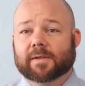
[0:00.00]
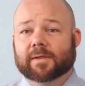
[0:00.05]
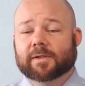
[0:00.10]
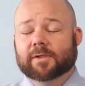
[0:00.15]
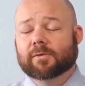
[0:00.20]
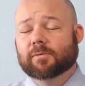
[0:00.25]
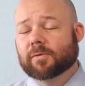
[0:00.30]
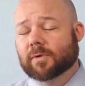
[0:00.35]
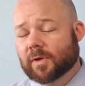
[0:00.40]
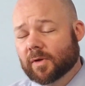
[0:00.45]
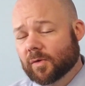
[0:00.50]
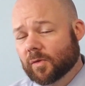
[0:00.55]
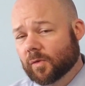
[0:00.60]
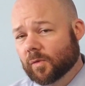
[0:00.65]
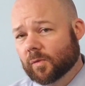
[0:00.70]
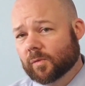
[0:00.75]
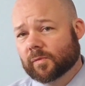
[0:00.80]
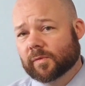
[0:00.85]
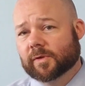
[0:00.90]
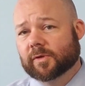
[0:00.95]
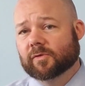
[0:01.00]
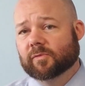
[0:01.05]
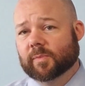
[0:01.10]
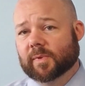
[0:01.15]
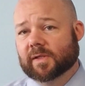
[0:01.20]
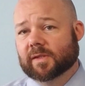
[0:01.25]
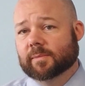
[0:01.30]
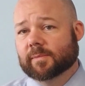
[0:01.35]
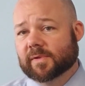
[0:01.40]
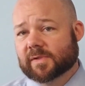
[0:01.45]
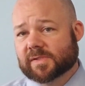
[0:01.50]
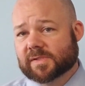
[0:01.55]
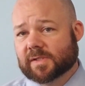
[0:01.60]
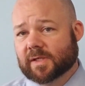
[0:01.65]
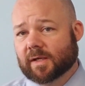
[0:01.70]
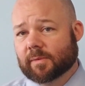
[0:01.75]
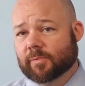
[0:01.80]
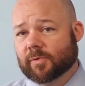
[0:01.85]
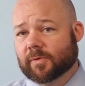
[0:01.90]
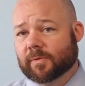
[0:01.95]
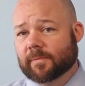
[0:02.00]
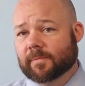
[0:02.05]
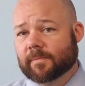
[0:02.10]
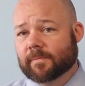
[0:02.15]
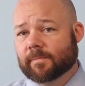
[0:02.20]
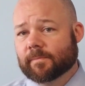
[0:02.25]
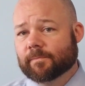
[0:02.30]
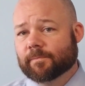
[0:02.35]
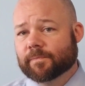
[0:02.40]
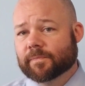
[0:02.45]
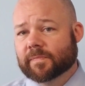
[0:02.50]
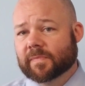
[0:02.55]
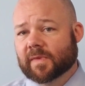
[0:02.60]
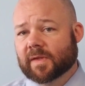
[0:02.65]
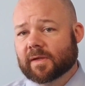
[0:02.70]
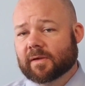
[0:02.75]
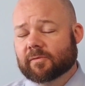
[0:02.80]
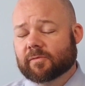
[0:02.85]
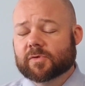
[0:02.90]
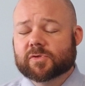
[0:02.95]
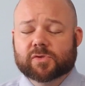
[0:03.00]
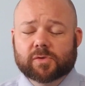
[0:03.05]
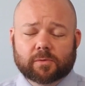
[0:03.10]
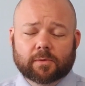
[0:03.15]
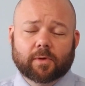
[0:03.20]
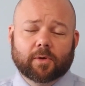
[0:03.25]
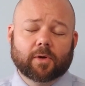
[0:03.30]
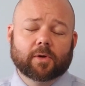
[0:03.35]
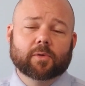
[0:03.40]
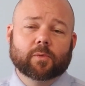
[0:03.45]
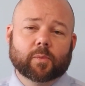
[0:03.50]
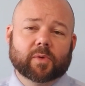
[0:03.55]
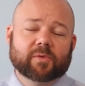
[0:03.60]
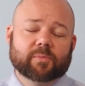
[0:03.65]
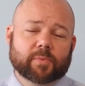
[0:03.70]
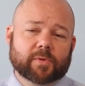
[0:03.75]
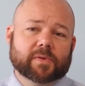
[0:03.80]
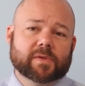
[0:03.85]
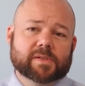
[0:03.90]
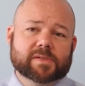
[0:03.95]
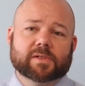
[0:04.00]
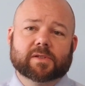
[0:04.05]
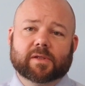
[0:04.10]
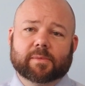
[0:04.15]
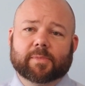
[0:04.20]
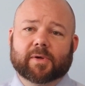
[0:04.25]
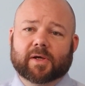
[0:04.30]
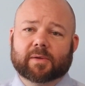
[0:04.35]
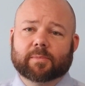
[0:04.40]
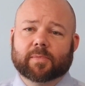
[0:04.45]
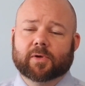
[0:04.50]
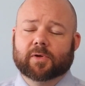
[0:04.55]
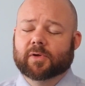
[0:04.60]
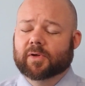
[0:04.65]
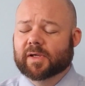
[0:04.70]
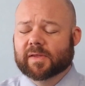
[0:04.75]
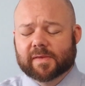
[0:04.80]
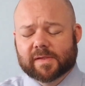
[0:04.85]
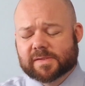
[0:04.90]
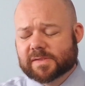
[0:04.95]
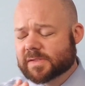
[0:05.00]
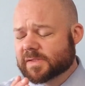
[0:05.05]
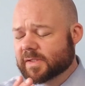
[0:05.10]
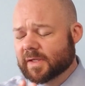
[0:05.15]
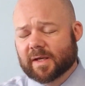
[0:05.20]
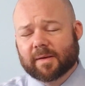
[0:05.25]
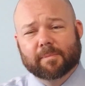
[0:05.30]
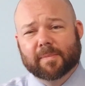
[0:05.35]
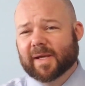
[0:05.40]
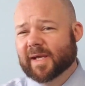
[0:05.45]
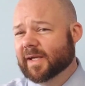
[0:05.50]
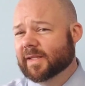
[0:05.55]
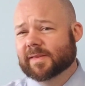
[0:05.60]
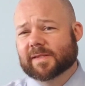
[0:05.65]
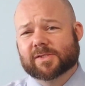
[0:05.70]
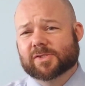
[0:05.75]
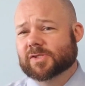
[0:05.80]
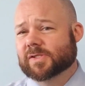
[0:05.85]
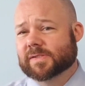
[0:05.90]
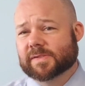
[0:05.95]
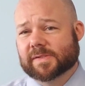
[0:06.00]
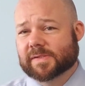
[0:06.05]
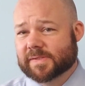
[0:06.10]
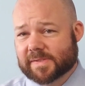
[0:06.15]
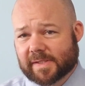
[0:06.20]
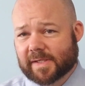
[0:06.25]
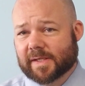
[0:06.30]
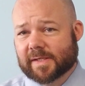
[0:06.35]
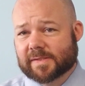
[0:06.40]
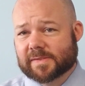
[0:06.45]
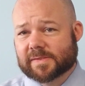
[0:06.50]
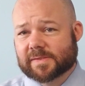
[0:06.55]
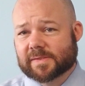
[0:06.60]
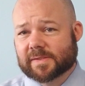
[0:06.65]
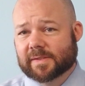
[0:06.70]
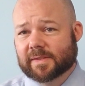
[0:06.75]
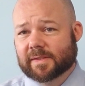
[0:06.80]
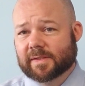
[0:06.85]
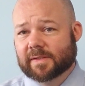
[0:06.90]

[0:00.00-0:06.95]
You know that you've made them a disciple. For too long, we've put this on the back burner, and this is a command that Jesus says.